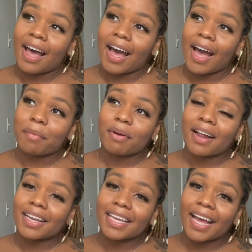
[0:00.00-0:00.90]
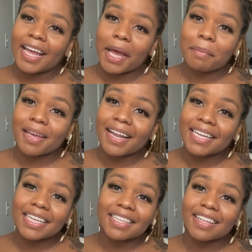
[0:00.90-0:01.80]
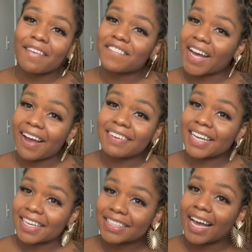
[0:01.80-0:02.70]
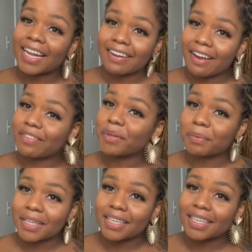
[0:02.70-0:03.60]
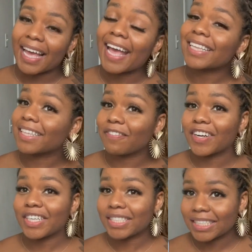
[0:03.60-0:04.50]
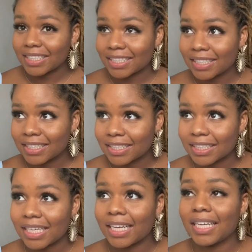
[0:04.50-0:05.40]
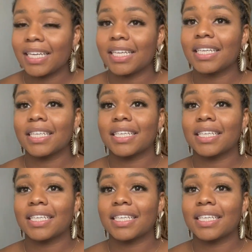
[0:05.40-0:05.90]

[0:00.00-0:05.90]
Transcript: I probably got Gabby at least 5 days out of every week, at the very least. And